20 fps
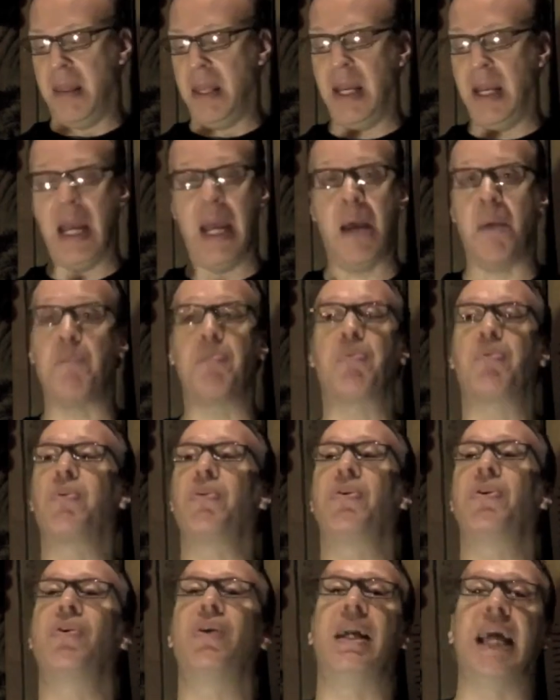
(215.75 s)
the
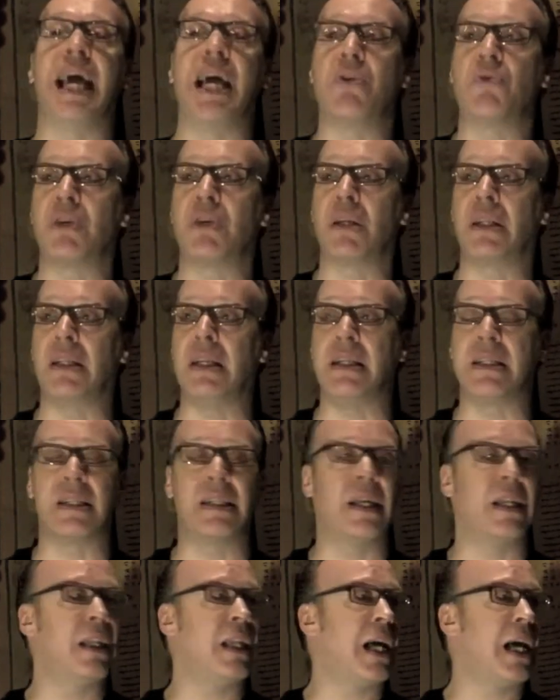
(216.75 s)
Emperor and
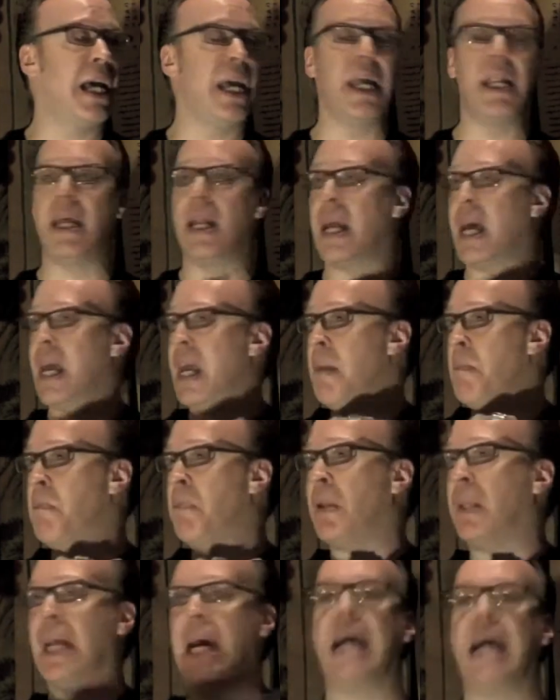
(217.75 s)
Androcles and the Lion, and I
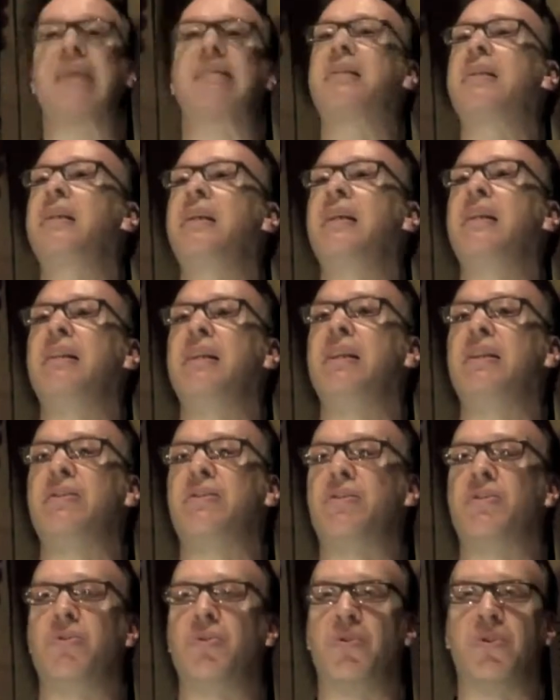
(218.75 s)
blasted in
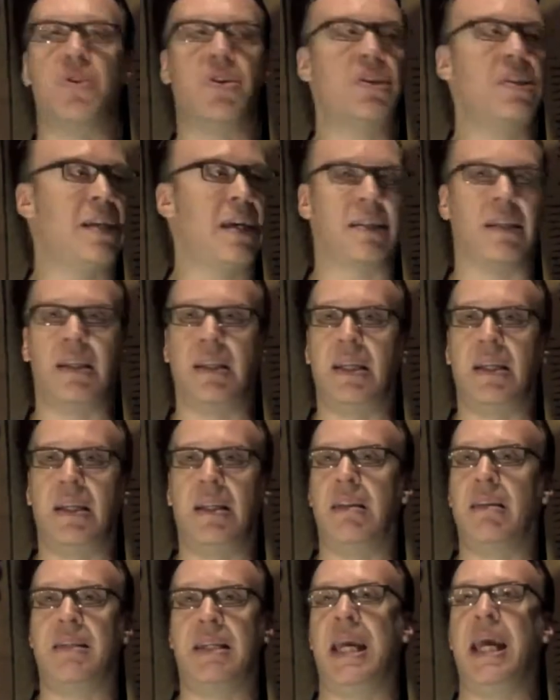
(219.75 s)
these doors as a
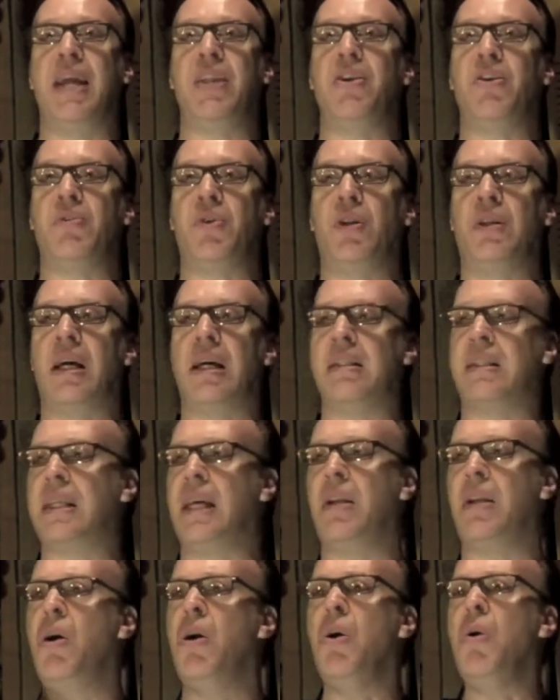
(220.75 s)
little 10 year old, and I
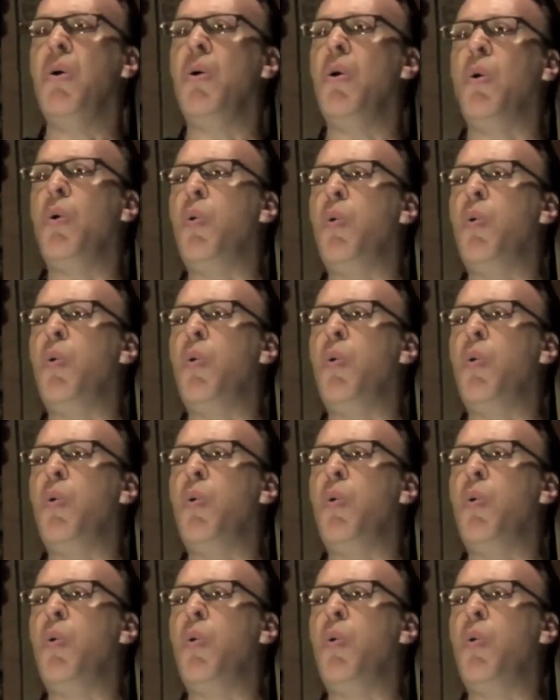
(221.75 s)
said,